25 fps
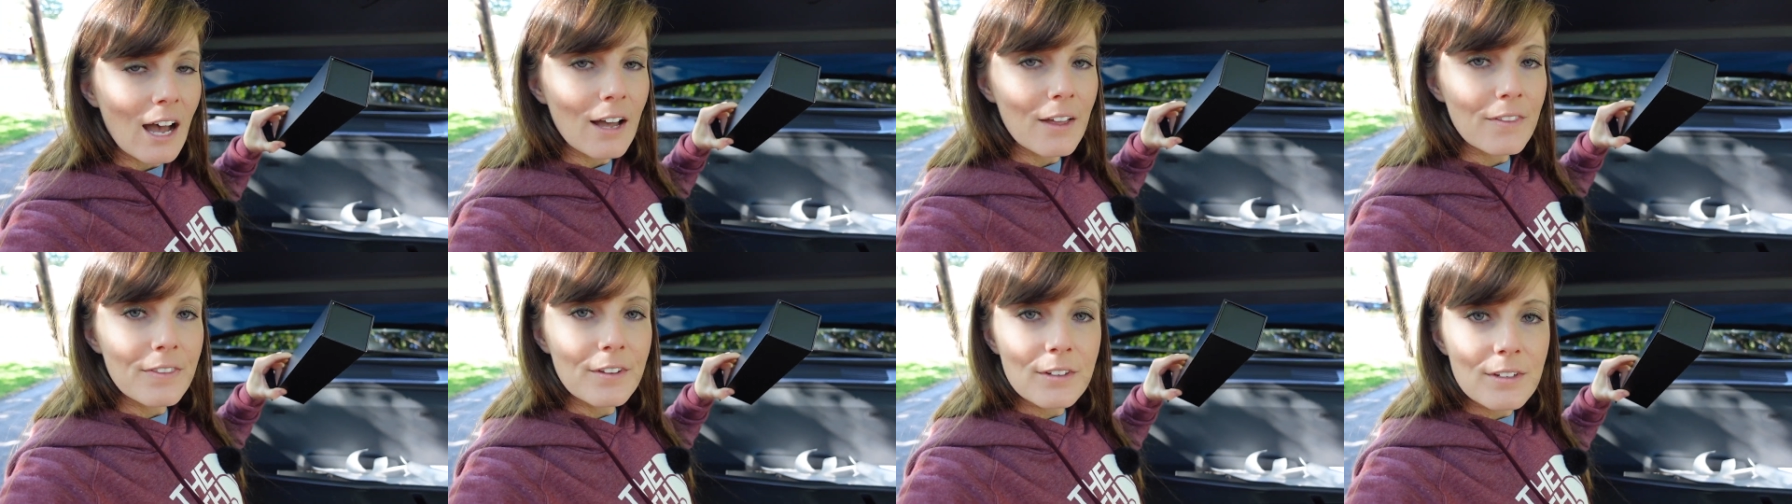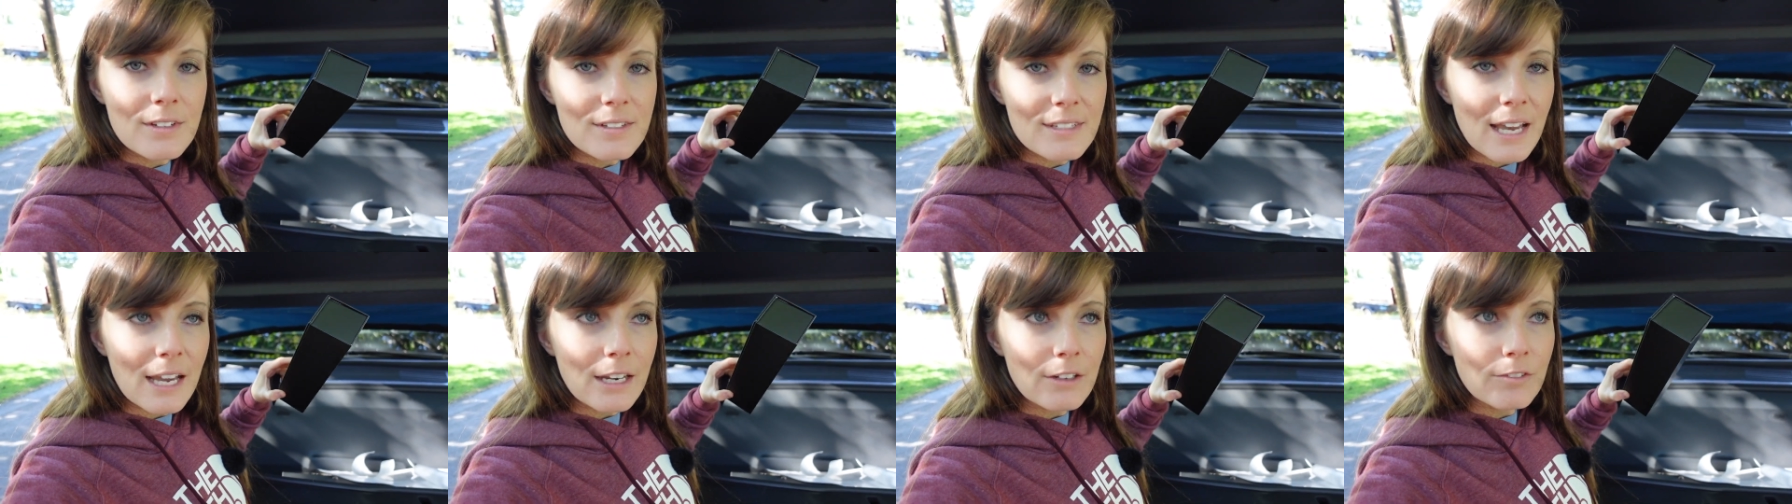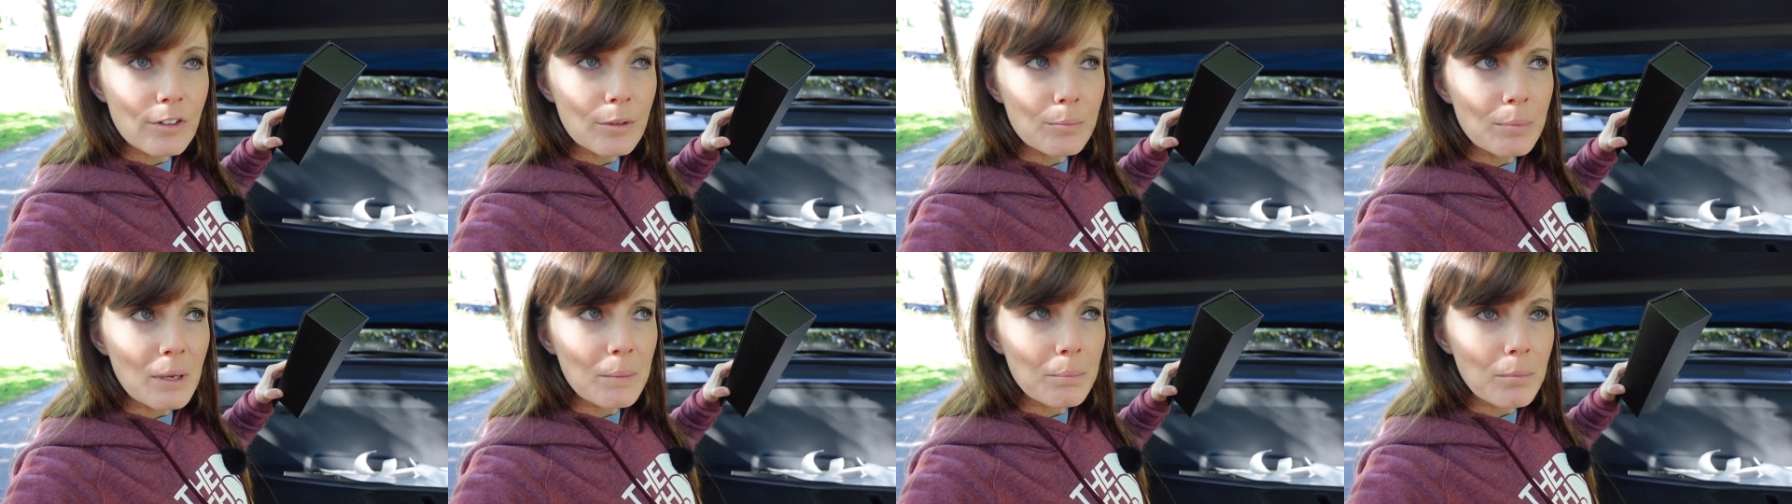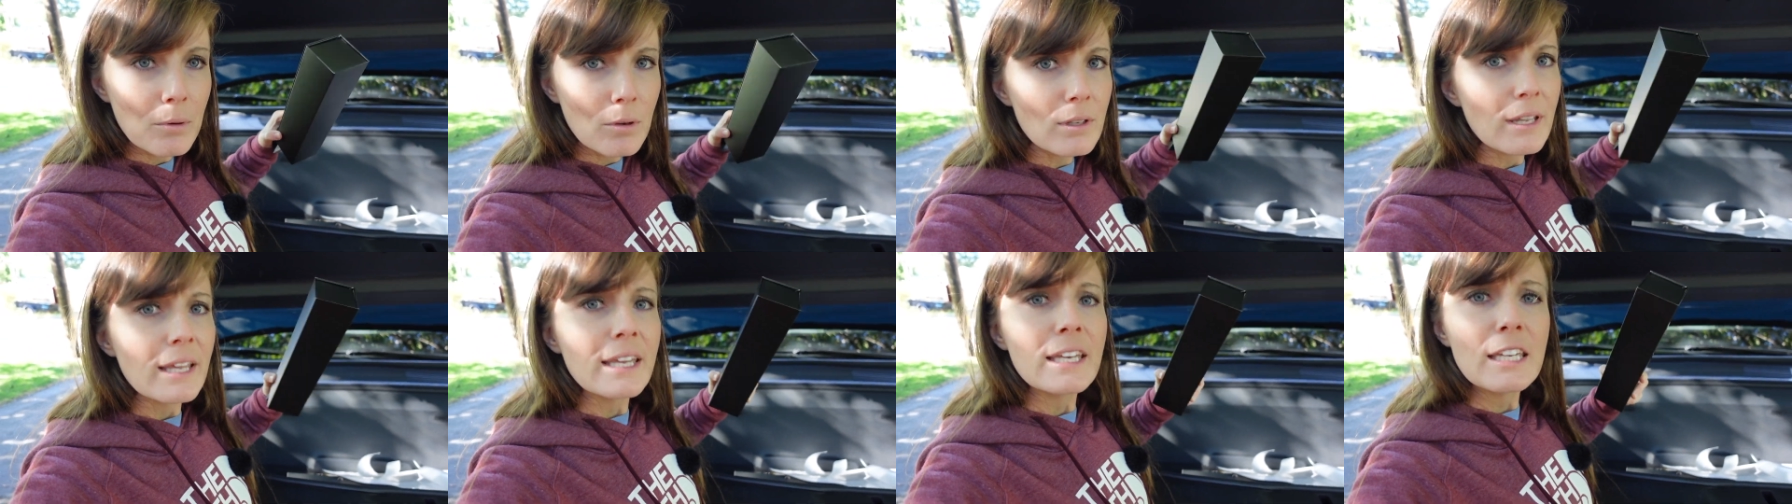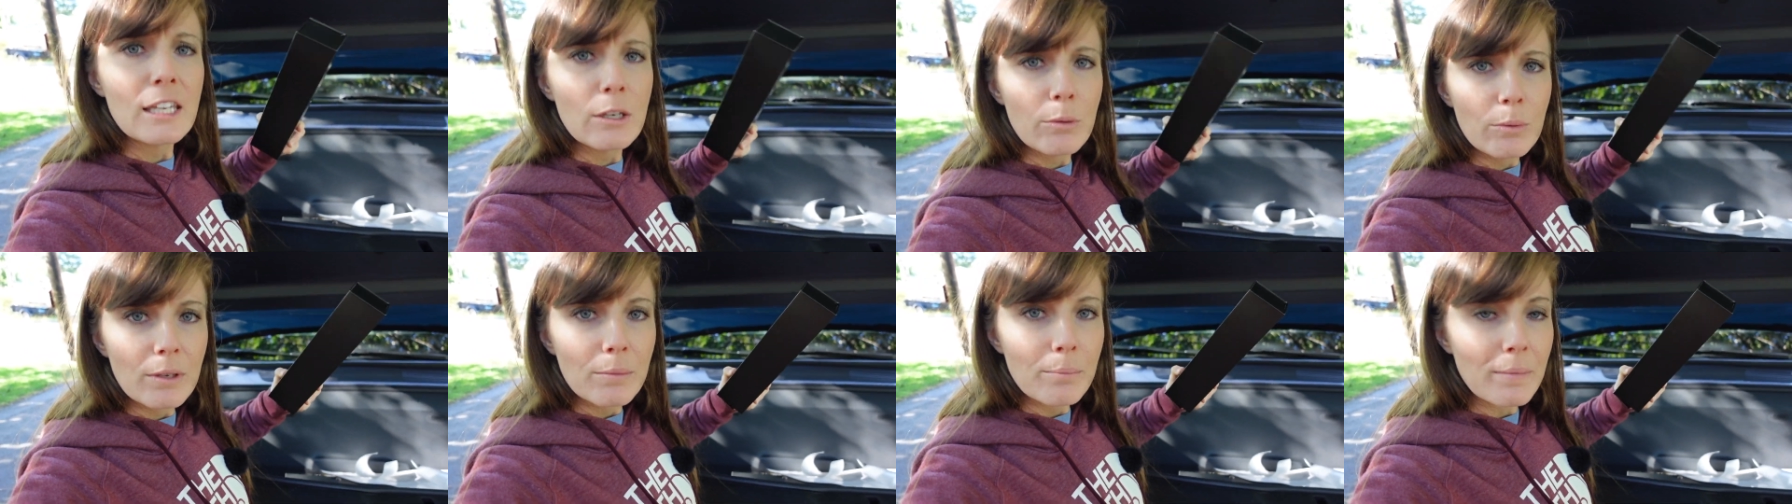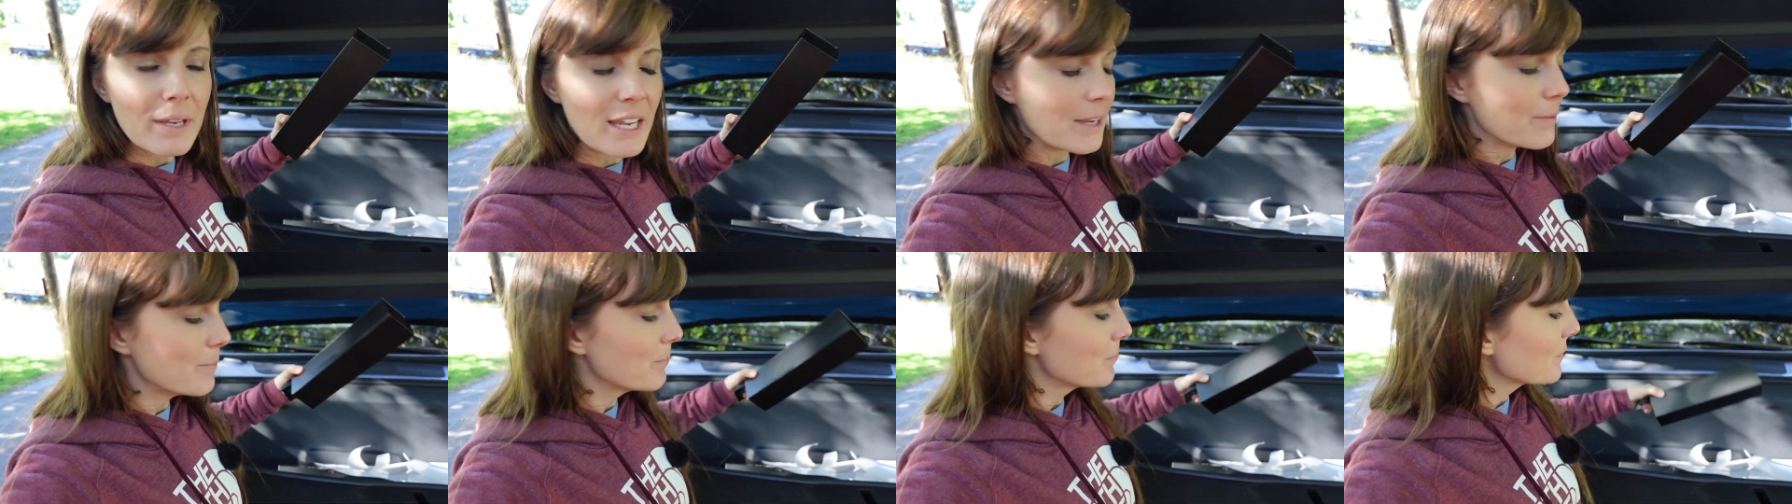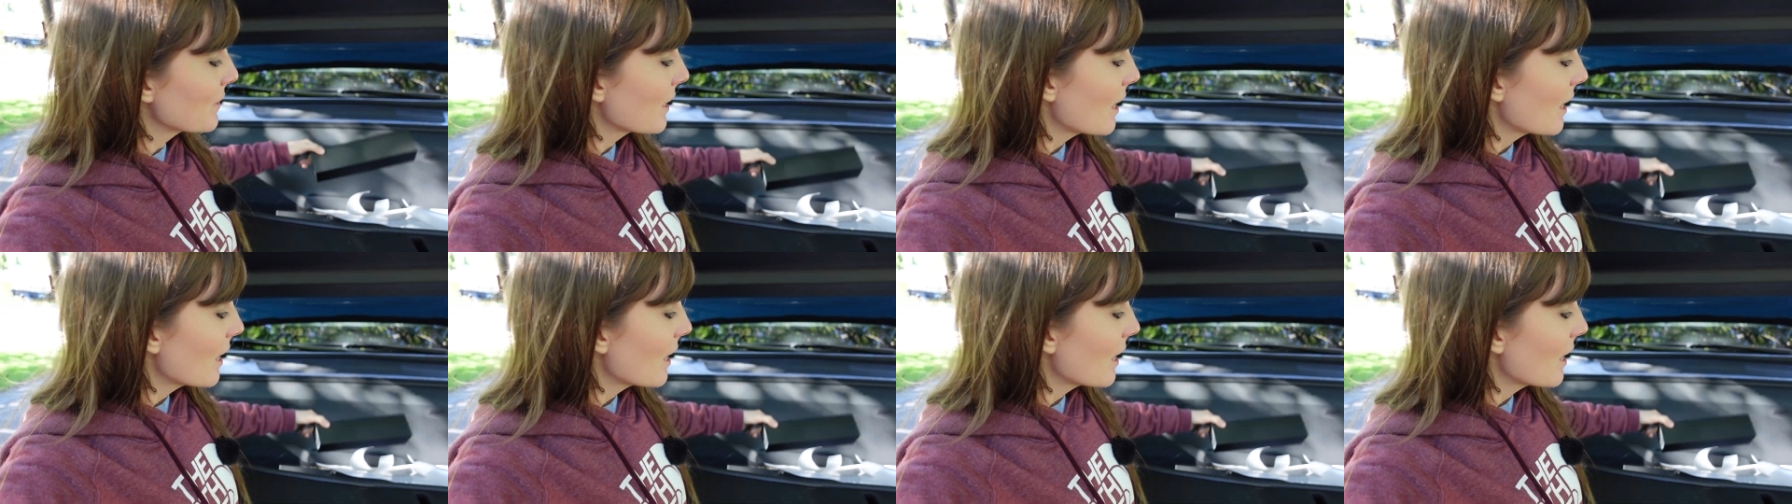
They're designed for people like you and me.